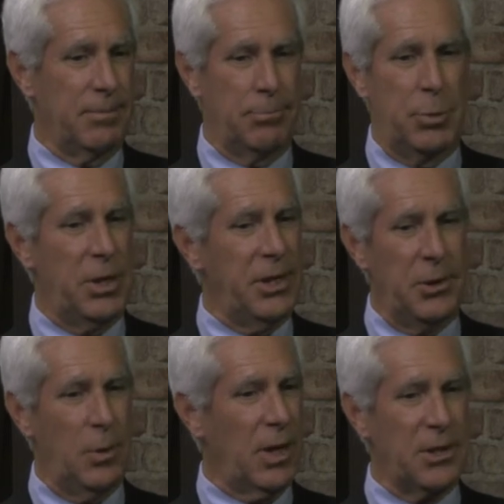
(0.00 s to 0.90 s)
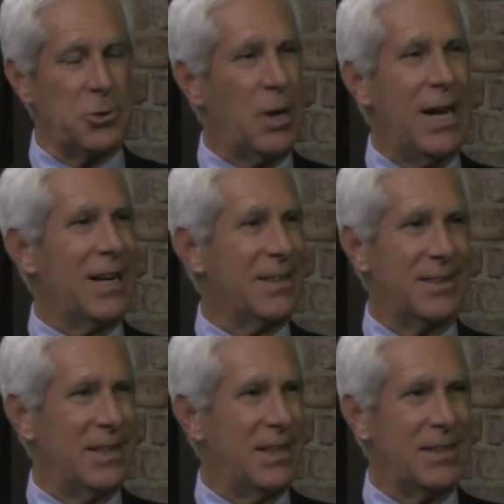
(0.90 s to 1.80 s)
putting you on a track
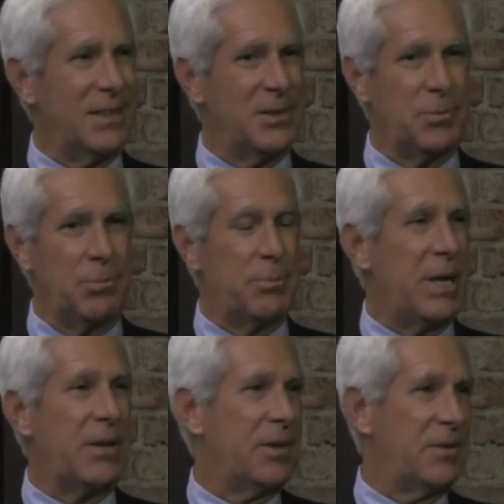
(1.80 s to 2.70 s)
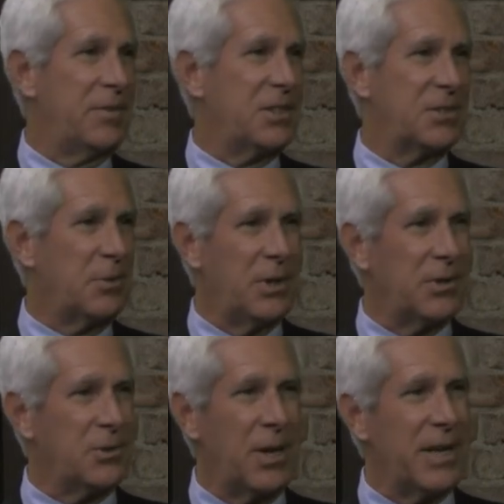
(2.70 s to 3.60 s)
that is better than a fixed rail
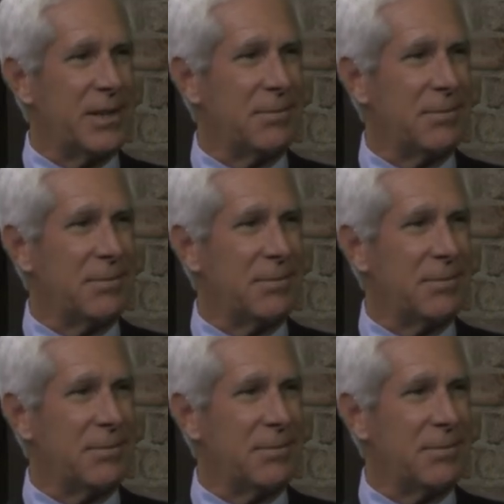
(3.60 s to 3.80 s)
track.